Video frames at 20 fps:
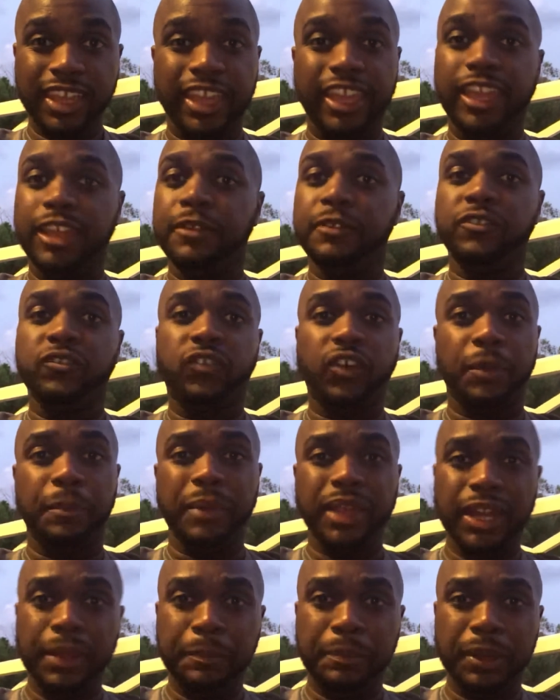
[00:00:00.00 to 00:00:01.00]
And for
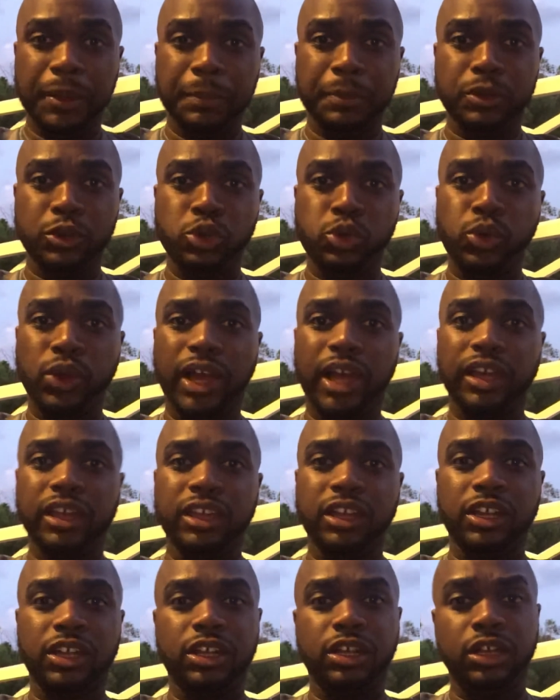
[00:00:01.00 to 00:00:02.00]
many people who out
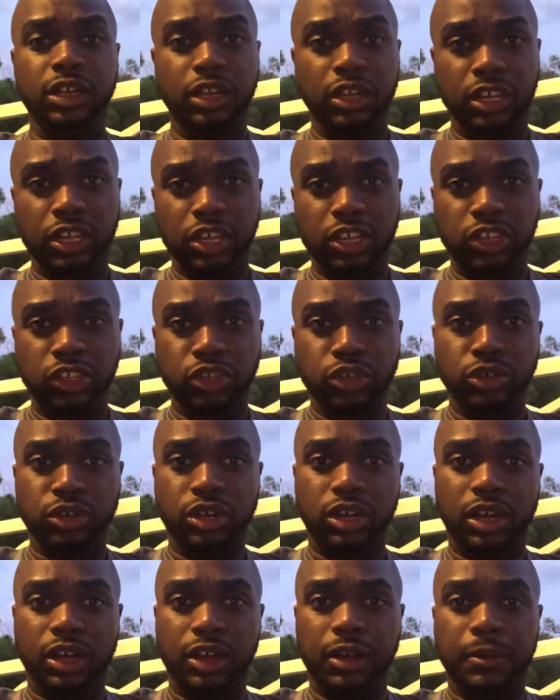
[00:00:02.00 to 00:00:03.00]
here,
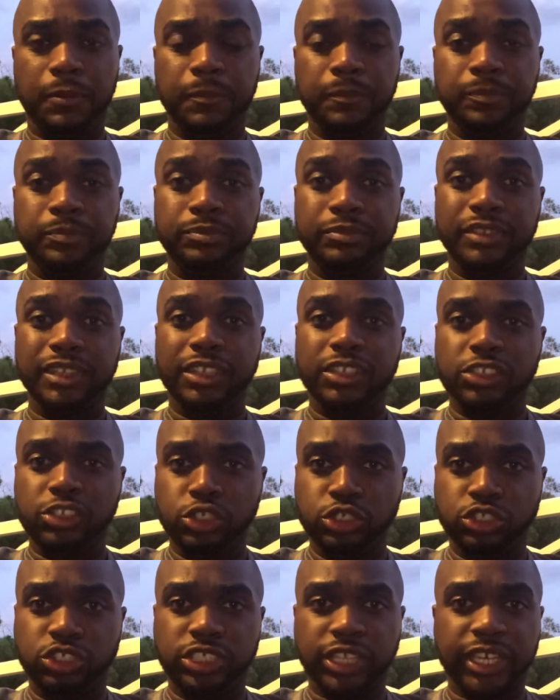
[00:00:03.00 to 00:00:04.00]
you're
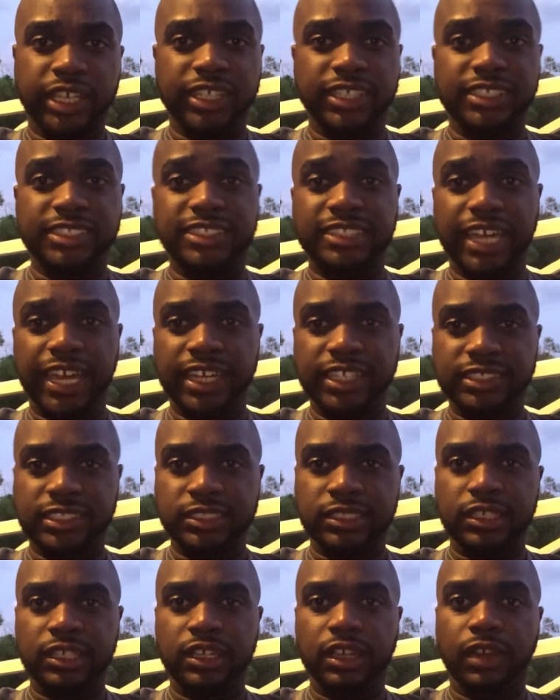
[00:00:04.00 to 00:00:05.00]
checking the status
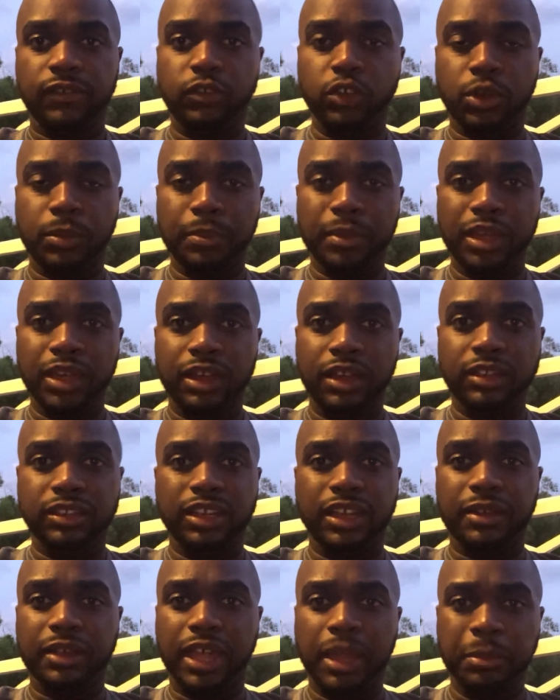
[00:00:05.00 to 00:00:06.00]
of your mail,
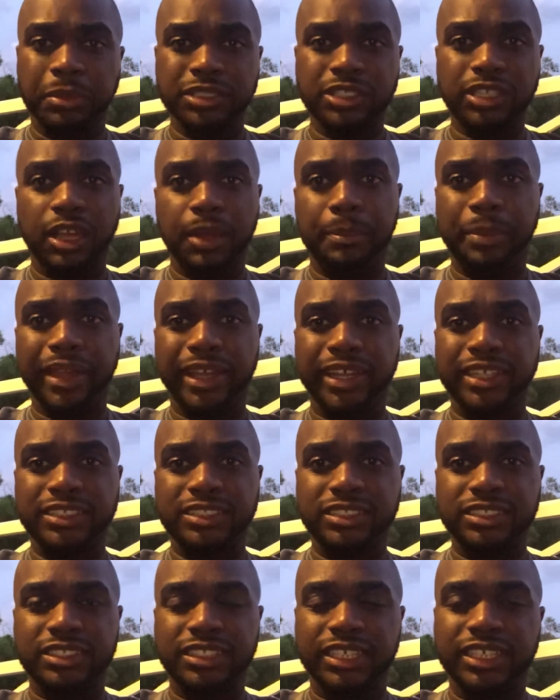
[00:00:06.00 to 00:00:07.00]
your Amazon
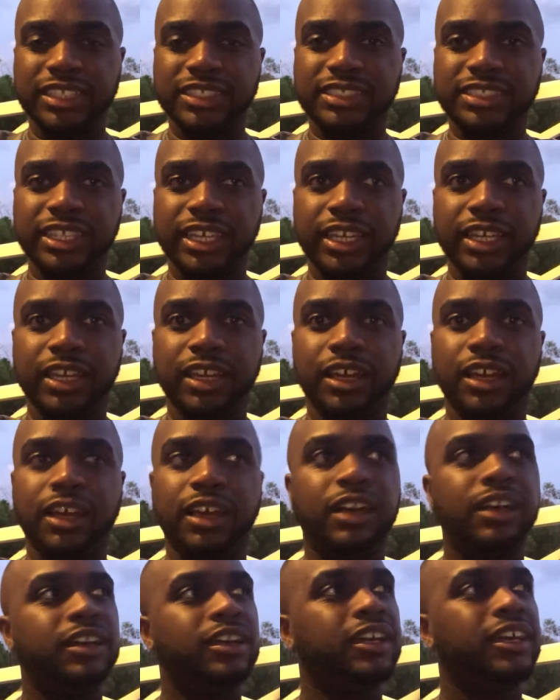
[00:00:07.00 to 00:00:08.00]
packages, and
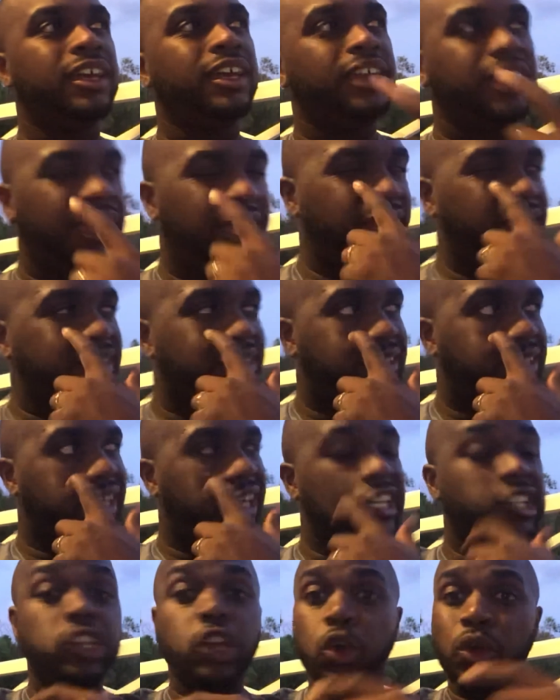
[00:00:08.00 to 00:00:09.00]
it'll say
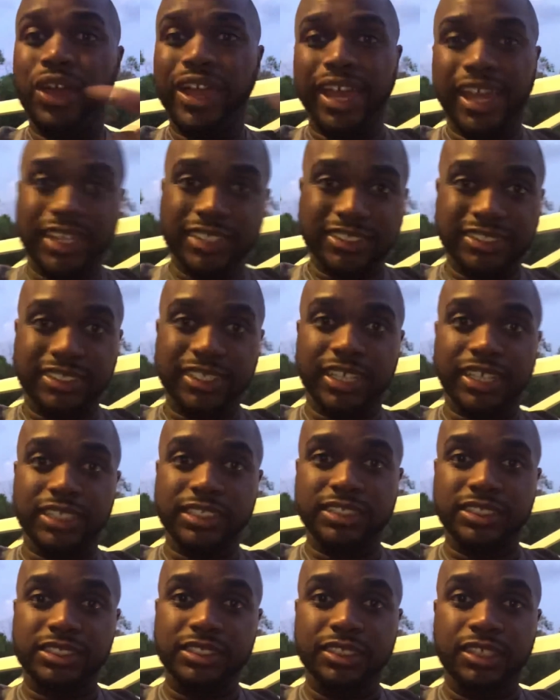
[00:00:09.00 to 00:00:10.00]
no
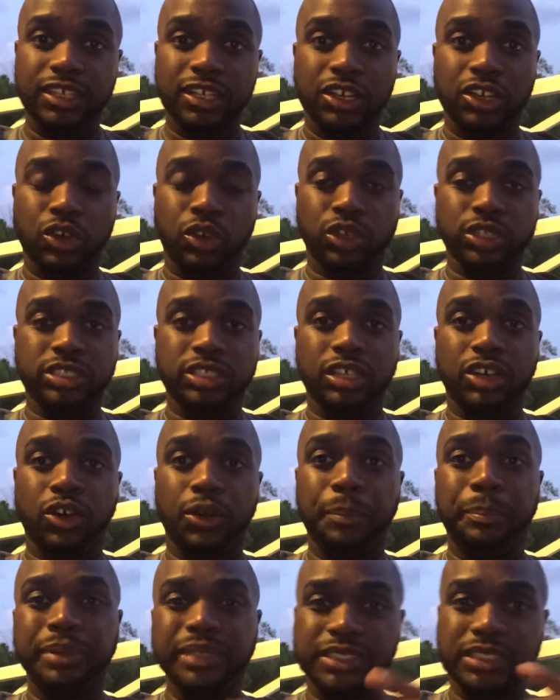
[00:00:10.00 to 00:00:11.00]
access or
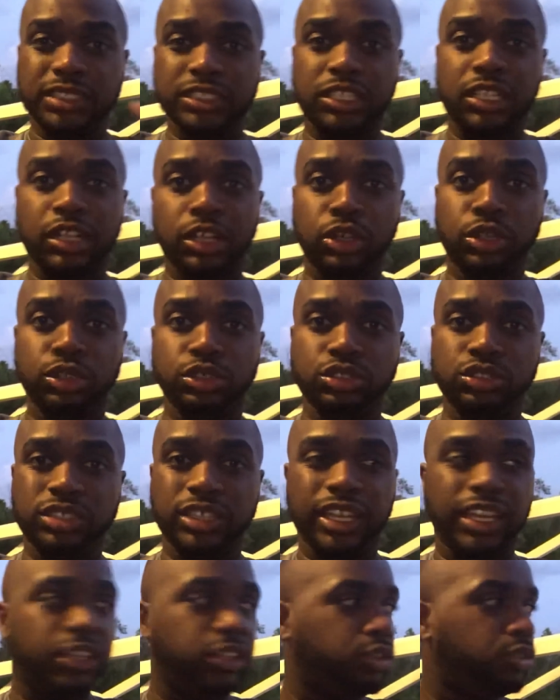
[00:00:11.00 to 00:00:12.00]
business closed,
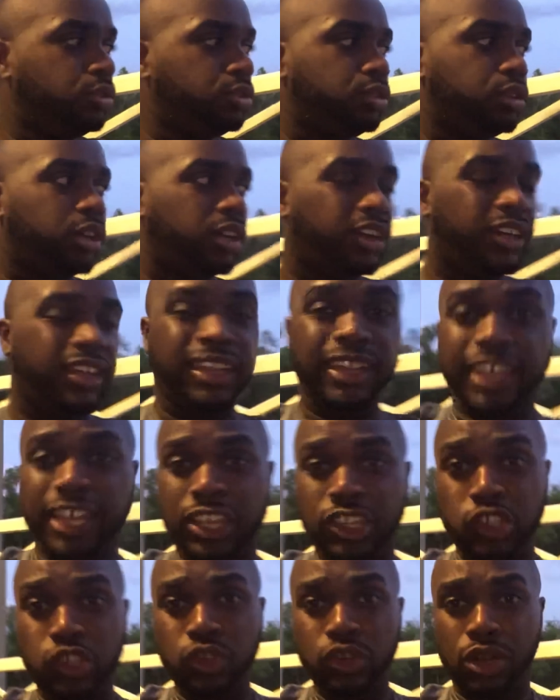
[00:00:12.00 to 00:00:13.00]
and
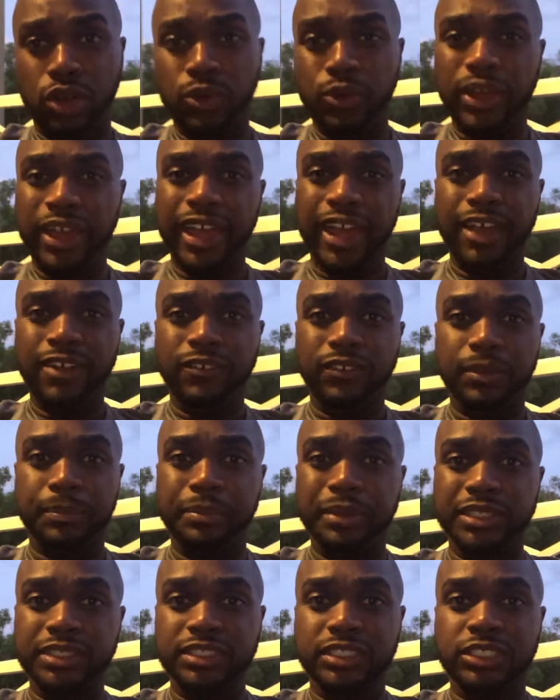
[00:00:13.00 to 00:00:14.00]
you don't have a
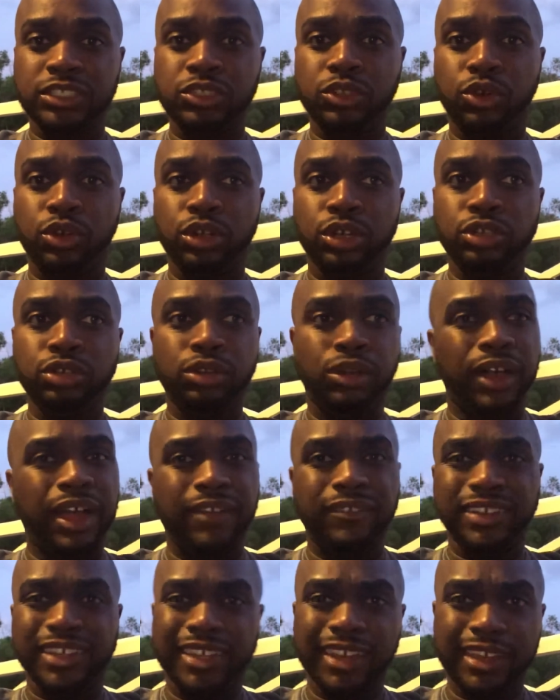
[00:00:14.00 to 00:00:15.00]
business or you don't
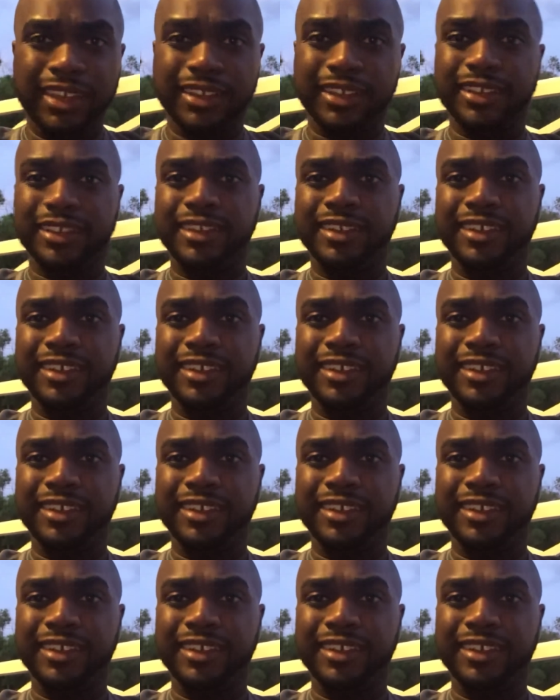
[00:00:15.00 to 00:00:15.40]
have a gate.